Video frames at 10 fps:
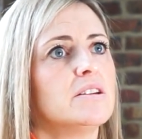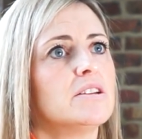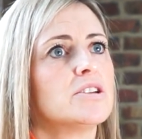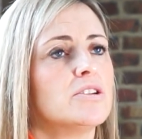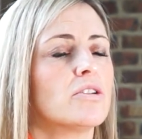
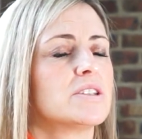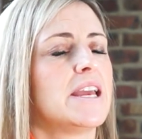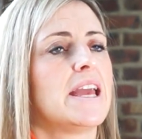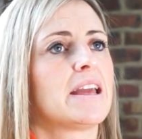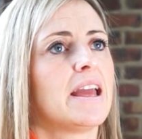to not
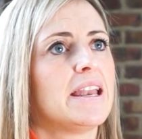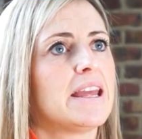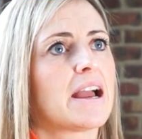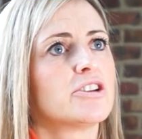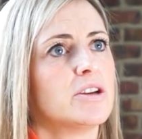take
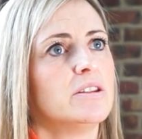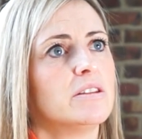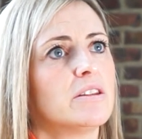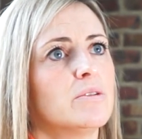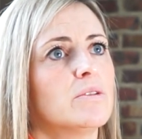any
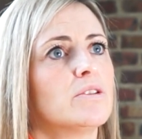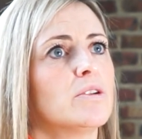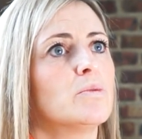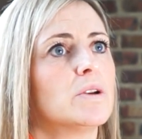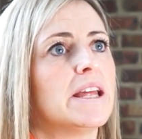action
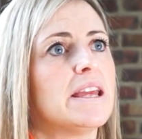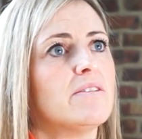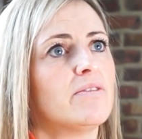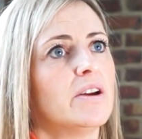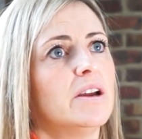that would
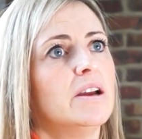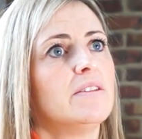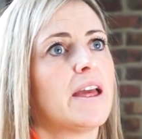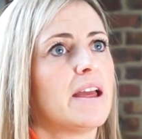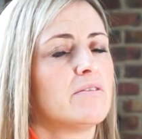leave
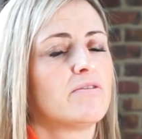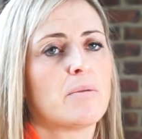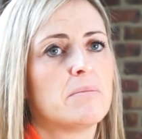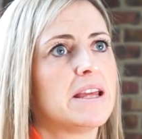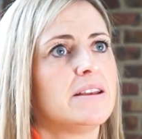their
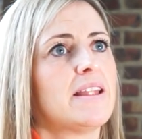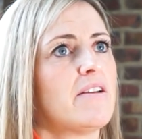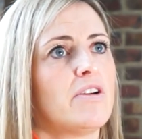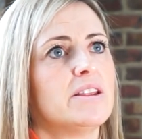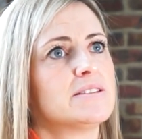family and their
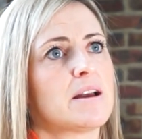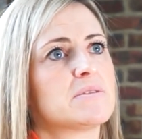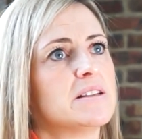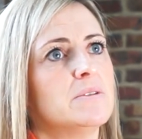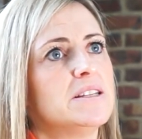friends
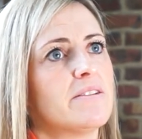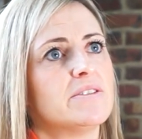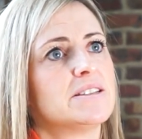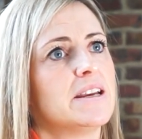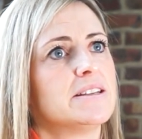absolutely
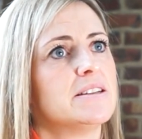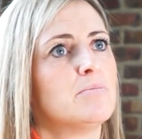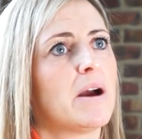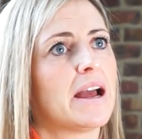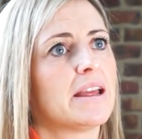
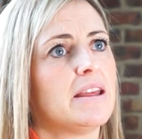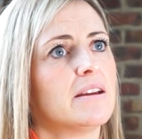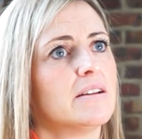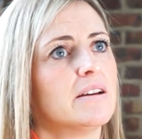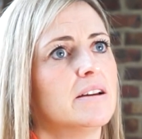devastated by
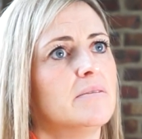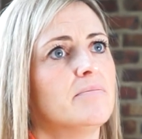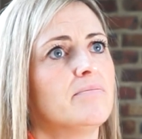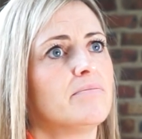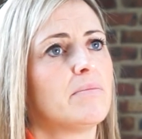
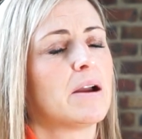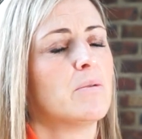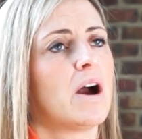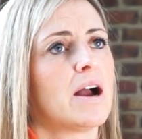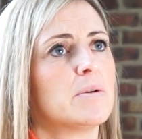
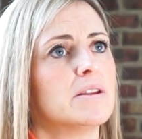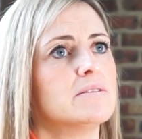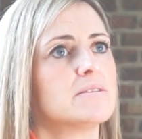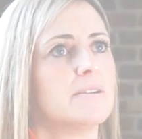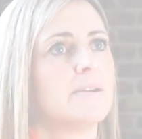what happened.